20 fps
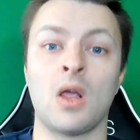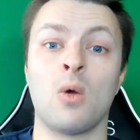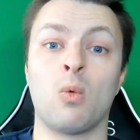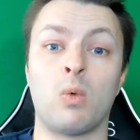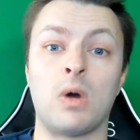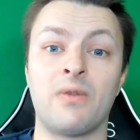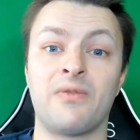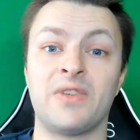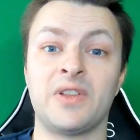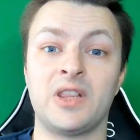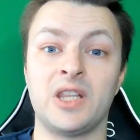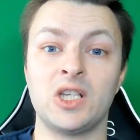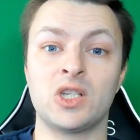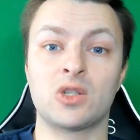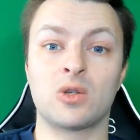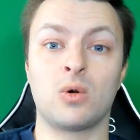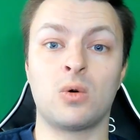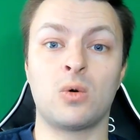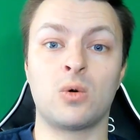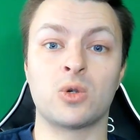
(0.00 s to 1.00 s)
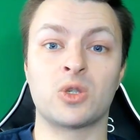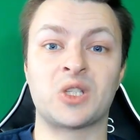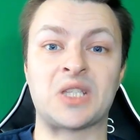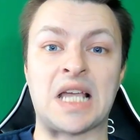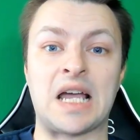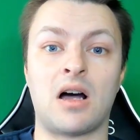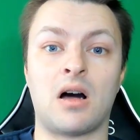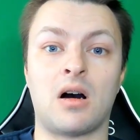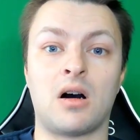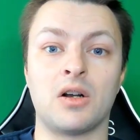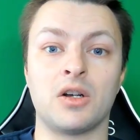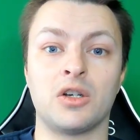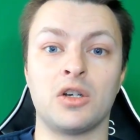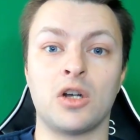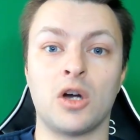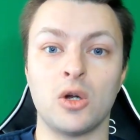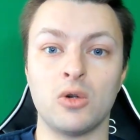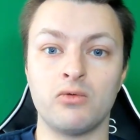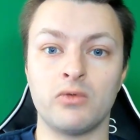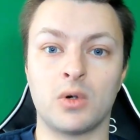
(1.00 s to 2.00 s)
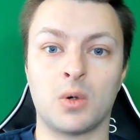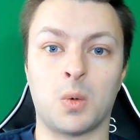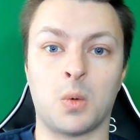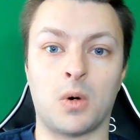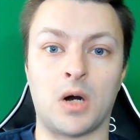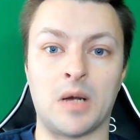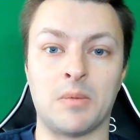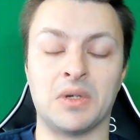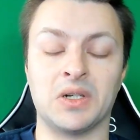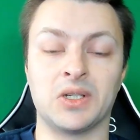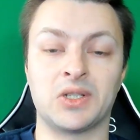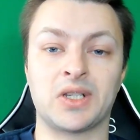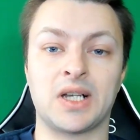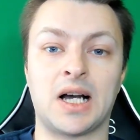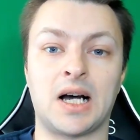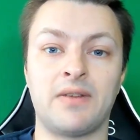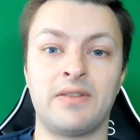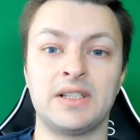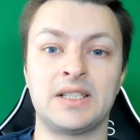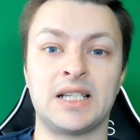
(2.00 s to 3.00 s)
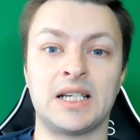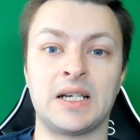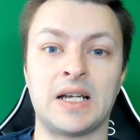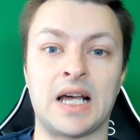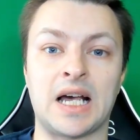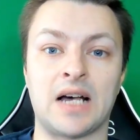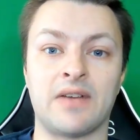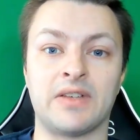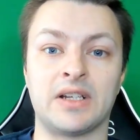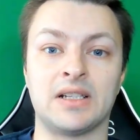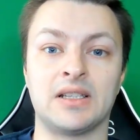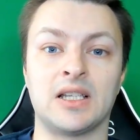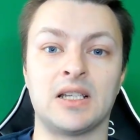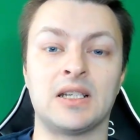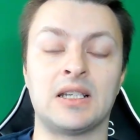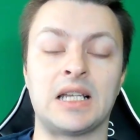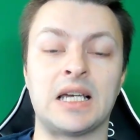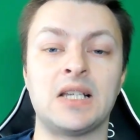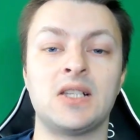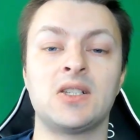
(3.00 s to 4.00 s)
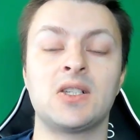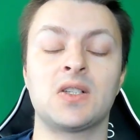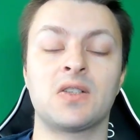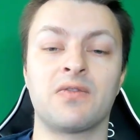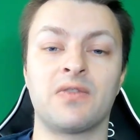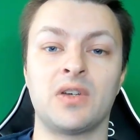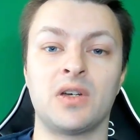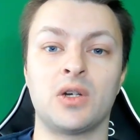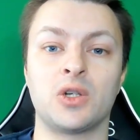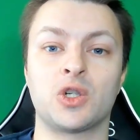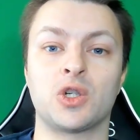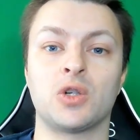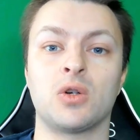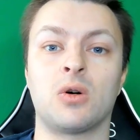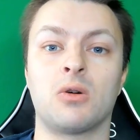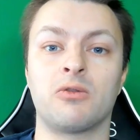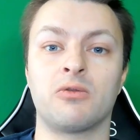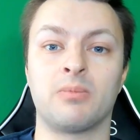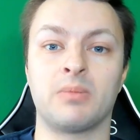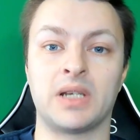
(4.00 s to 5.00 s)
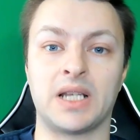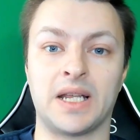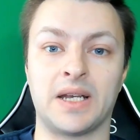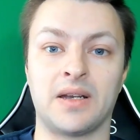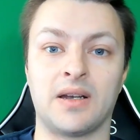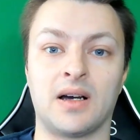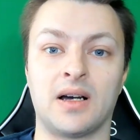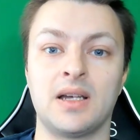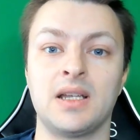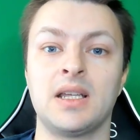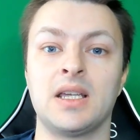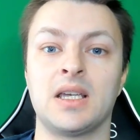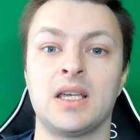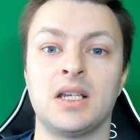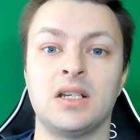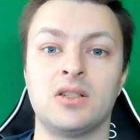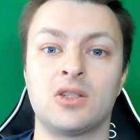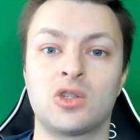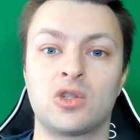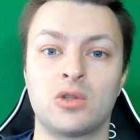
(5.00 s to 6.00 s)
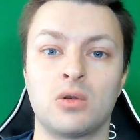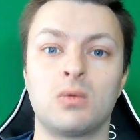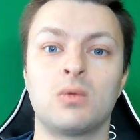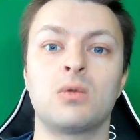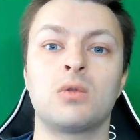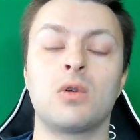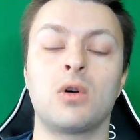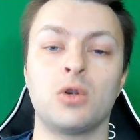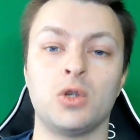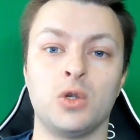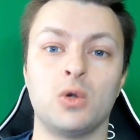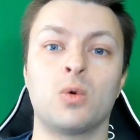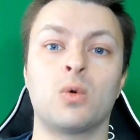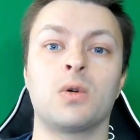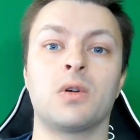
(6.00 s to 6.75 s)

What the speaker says: Well, for this course there are no requirements other than having the latest version of Blender installed on your